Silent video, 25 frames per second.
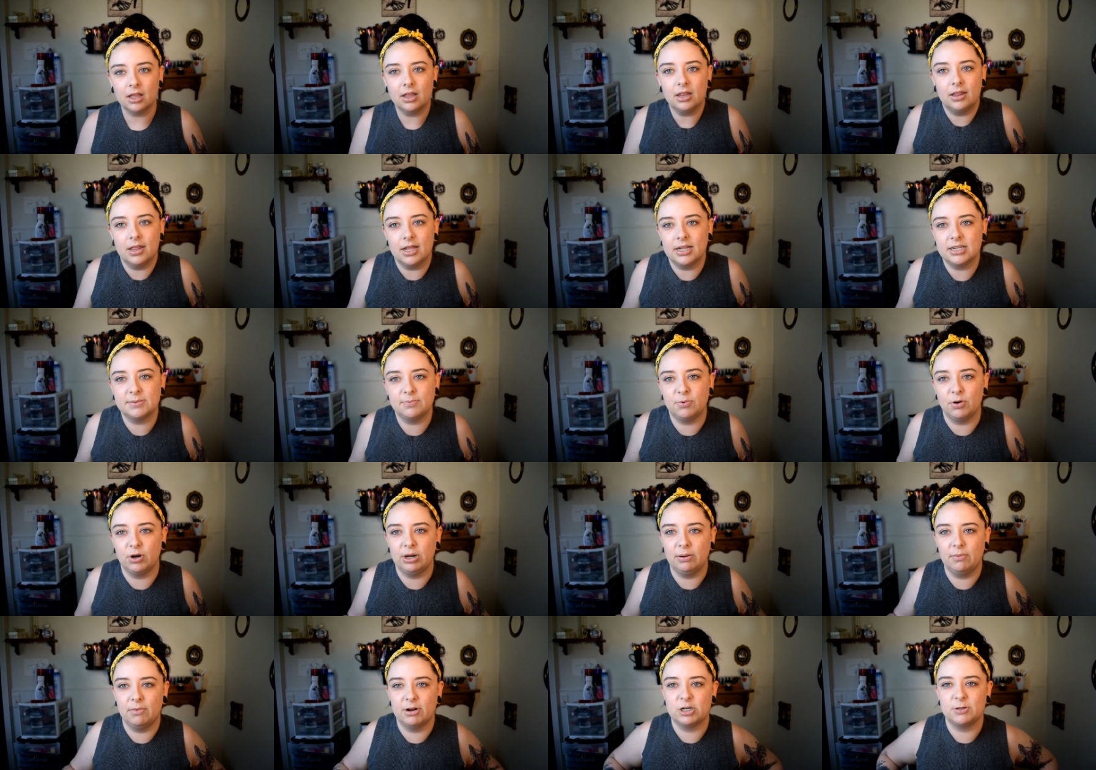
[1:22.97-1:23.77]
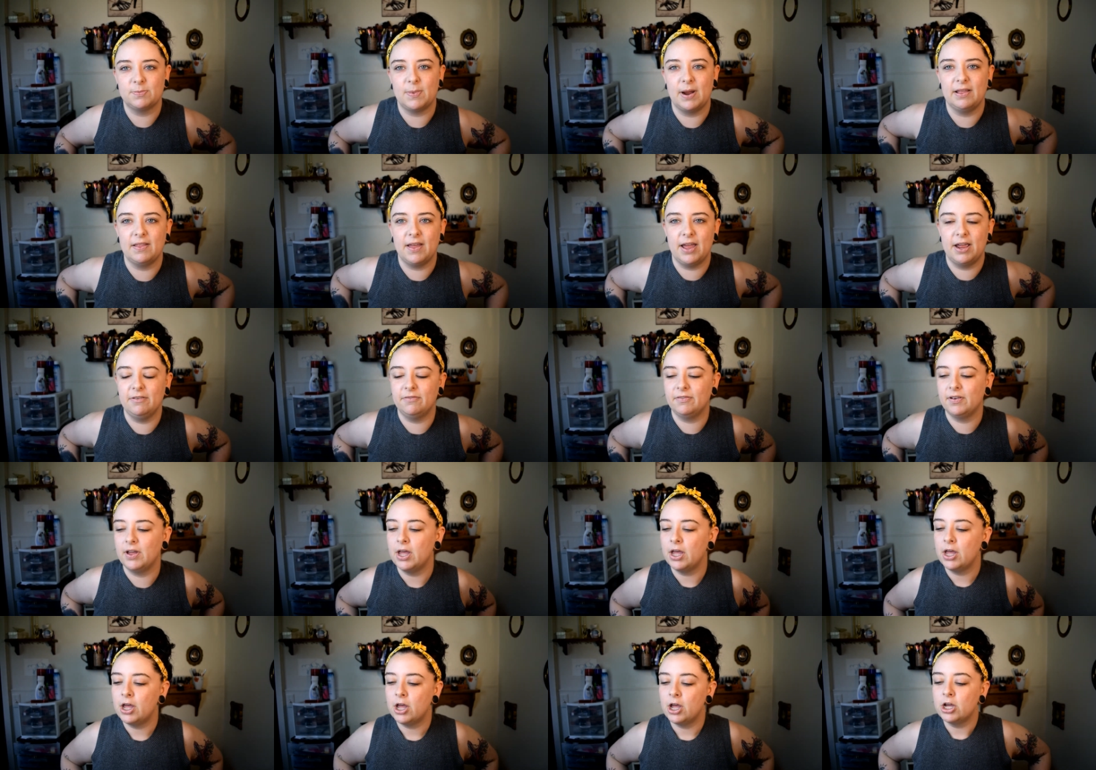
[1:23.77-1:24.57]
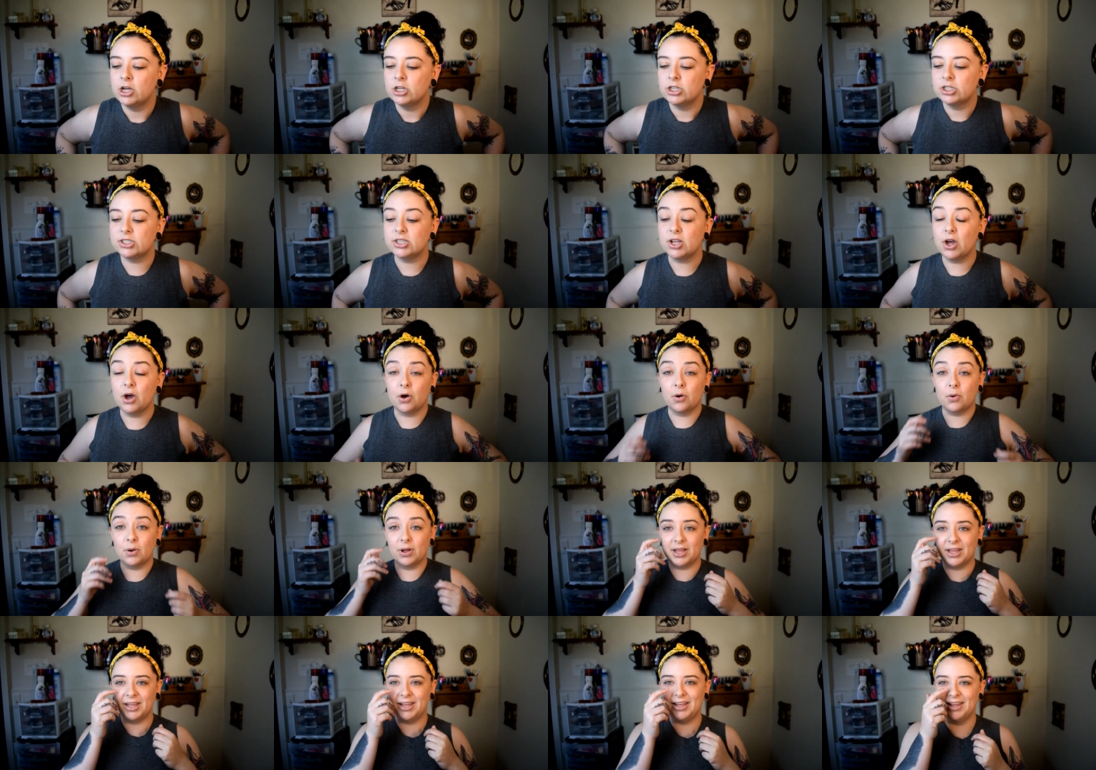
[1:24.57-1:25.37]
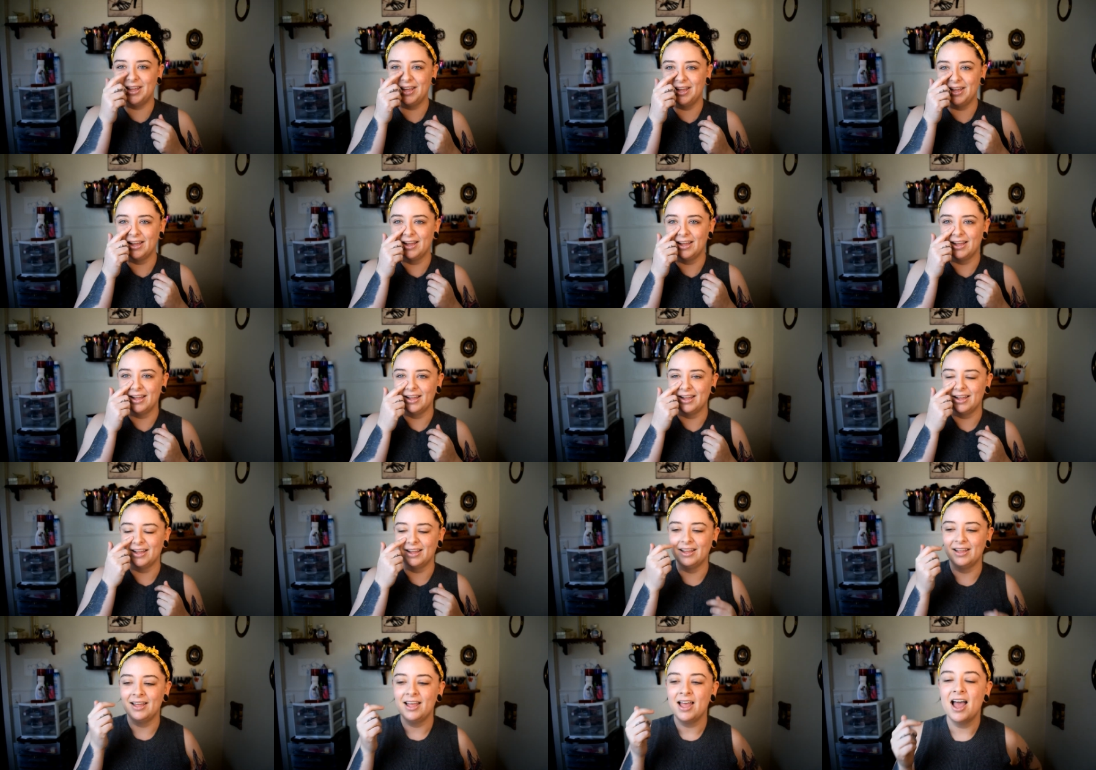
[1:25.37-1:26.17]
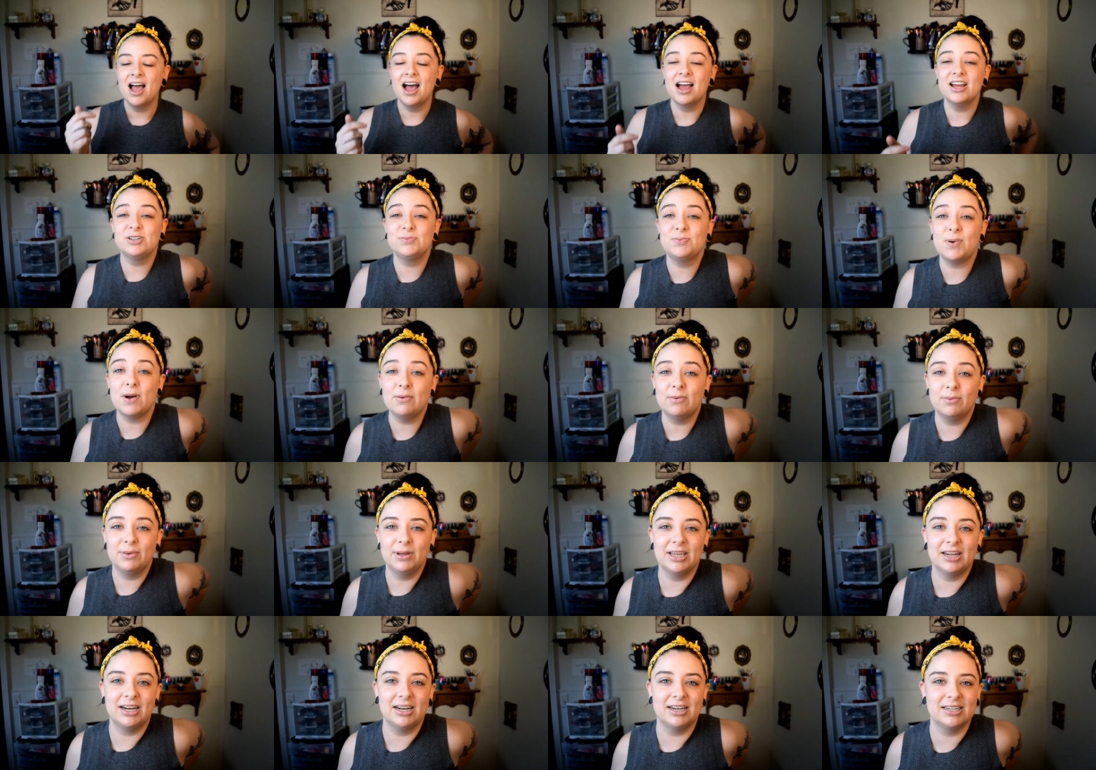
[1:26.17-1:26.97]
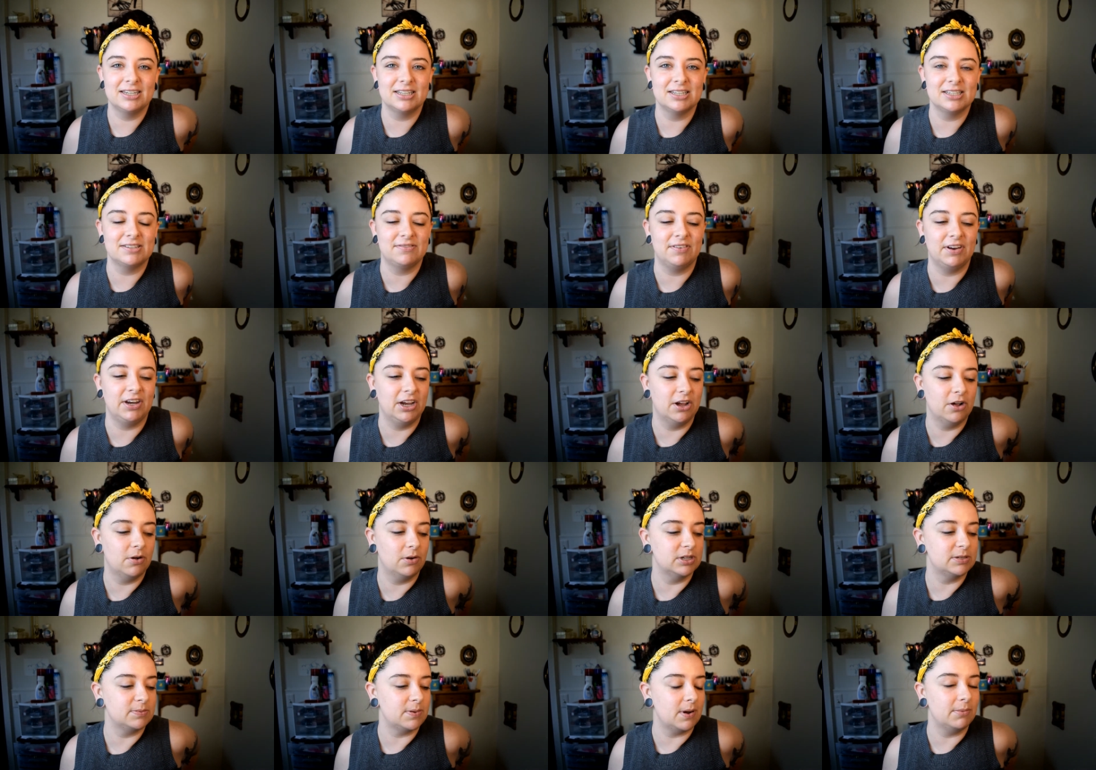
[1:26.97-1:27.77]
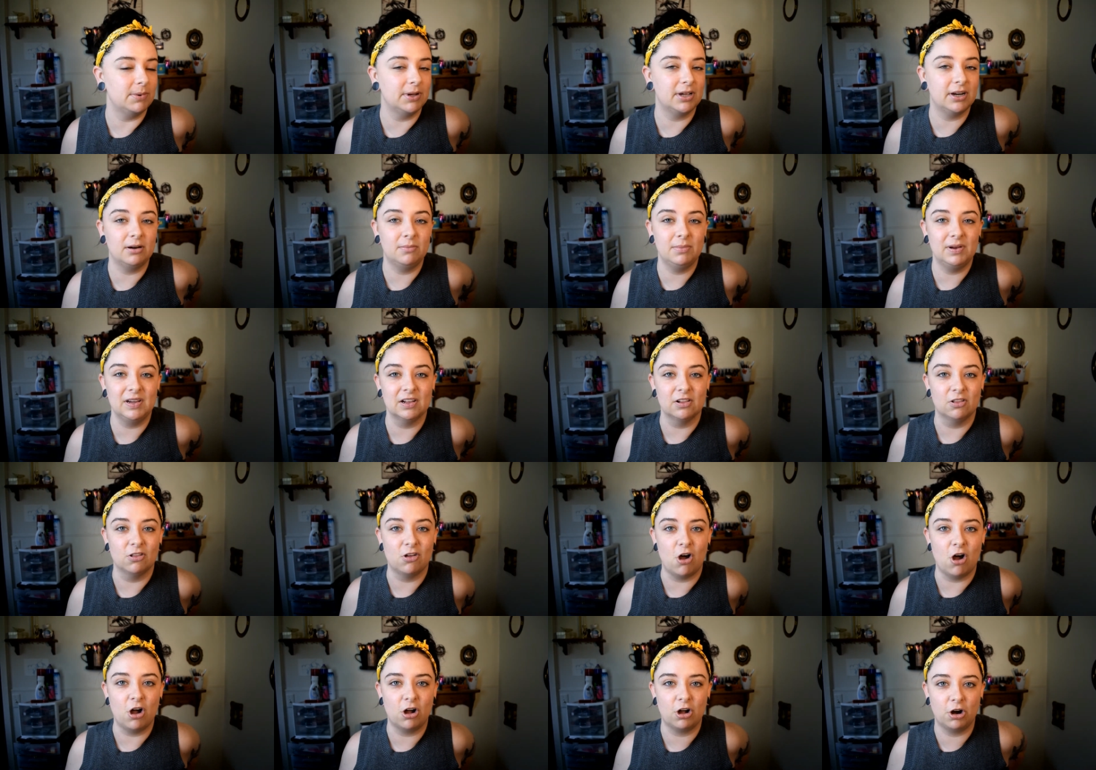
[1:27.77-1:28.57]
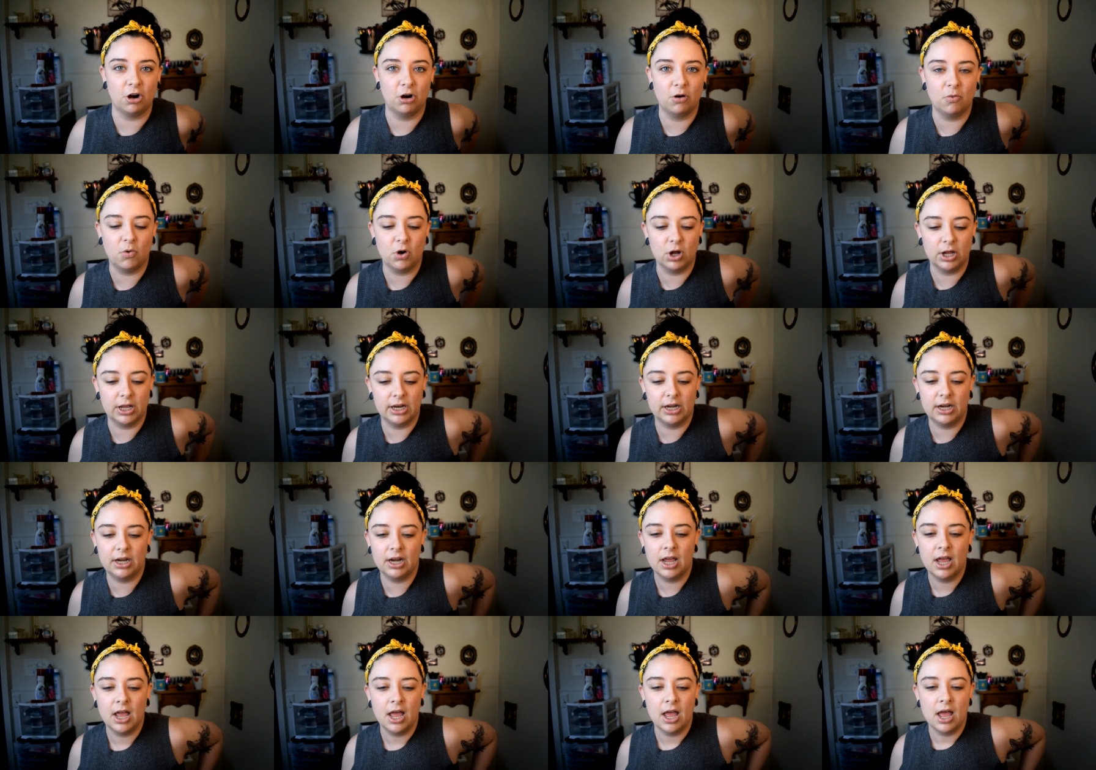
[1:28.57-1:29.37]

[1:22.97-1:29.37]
That's pretty much my life. So I should probably get into this video. It's probably going to be a longer one.